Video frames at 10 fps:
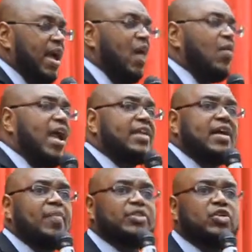I had the
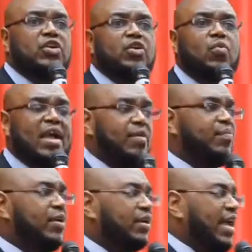opportunity to write a
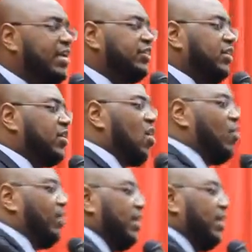book last year called